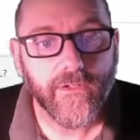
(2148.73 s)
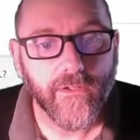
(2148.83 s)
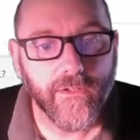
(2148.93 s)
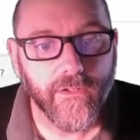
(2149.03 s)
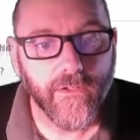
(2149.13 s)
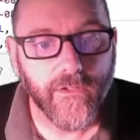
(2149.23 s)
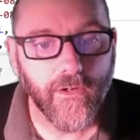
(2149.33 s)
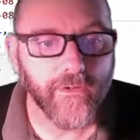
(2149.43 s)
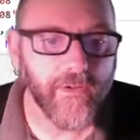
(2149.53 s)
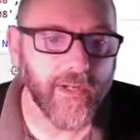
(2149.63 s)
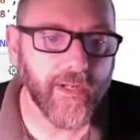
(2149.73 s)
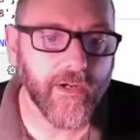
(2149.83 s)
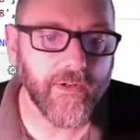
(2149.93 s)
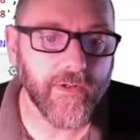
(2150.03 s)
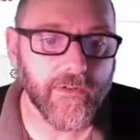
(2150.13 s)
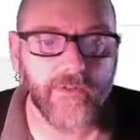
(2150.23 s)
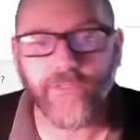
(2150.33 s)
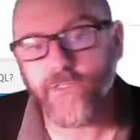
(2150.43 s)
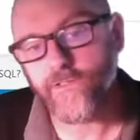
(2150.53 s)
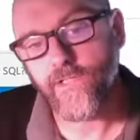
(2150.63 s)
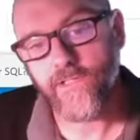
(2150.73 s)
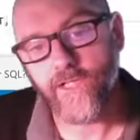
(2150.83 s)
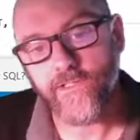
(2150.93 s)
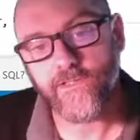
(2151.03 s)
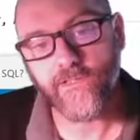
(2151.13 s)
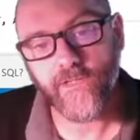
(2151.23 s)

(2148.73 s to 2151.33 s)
oh no, it doesn't, I guess.